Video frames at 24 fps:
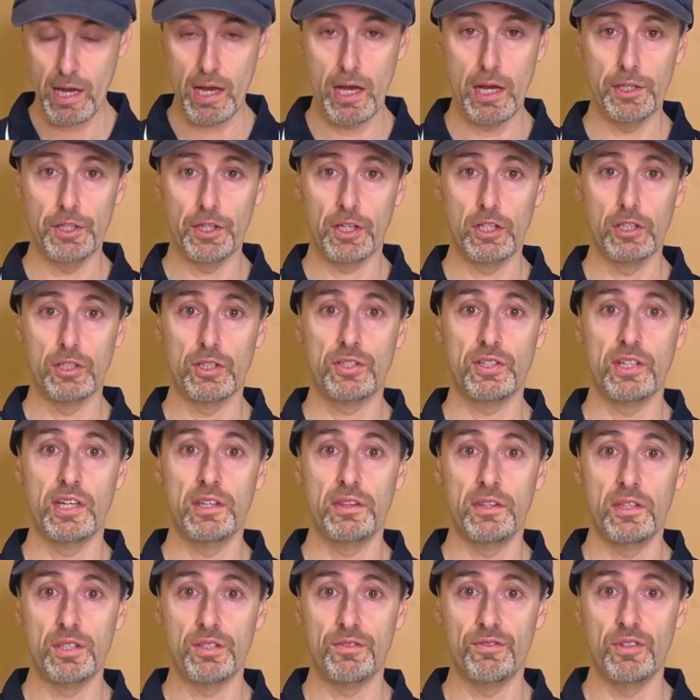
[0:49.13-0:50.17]
You can see
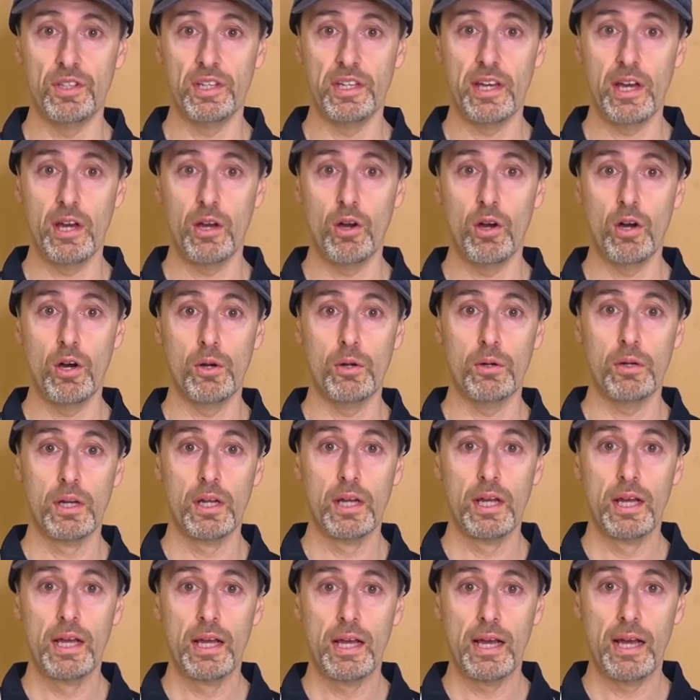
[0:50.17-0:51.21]
this video on
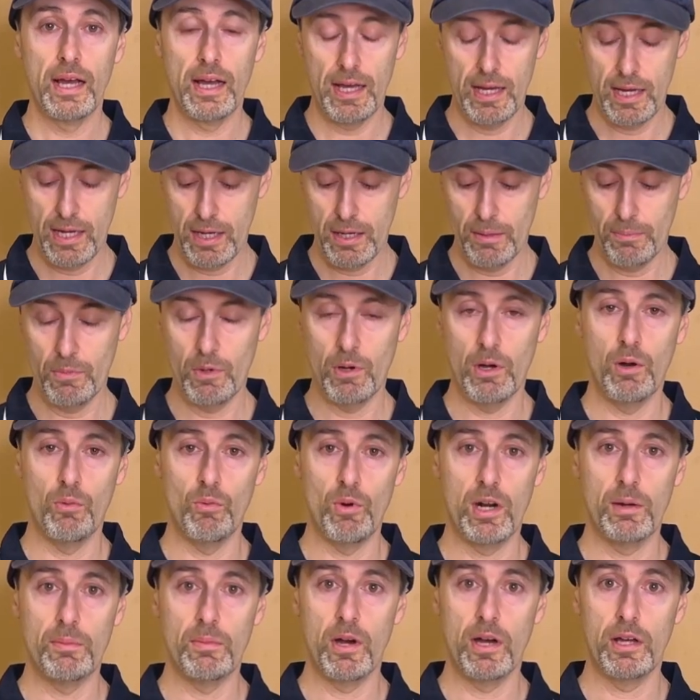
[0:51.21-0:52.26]

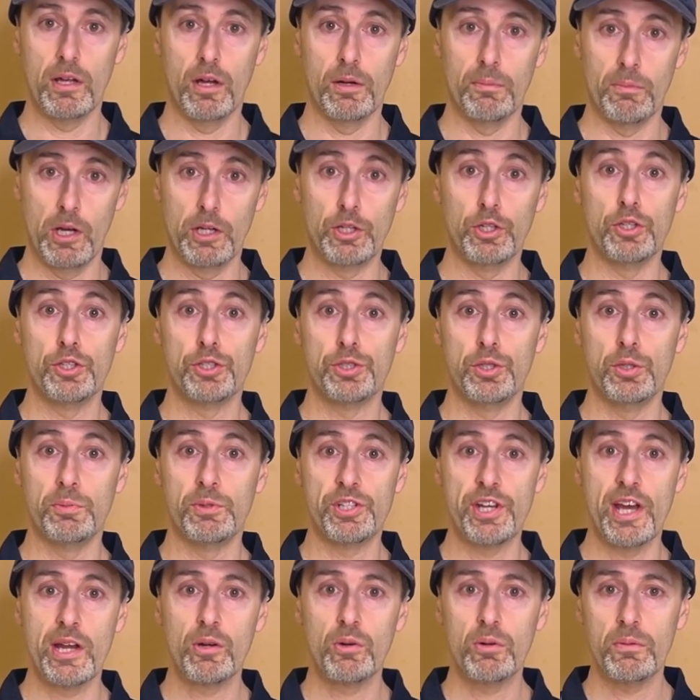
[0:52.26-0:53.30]
my YouTube
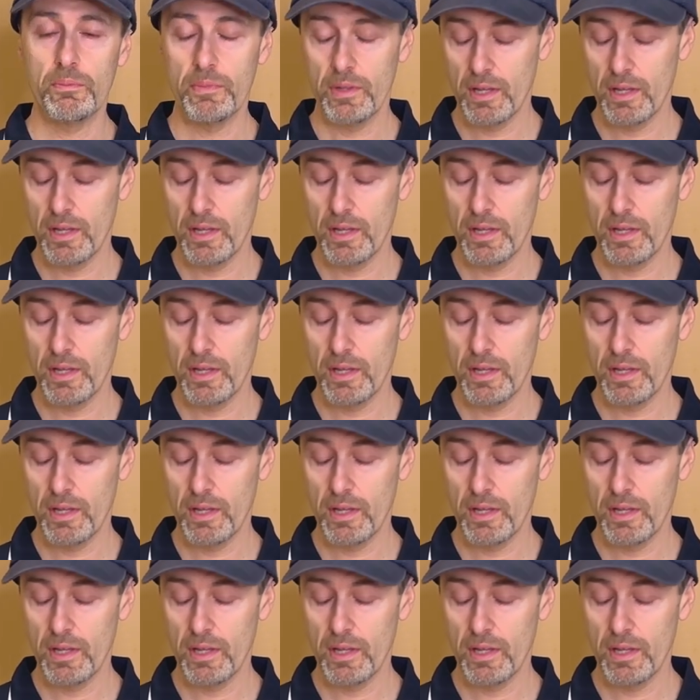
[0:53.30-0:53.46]
channel,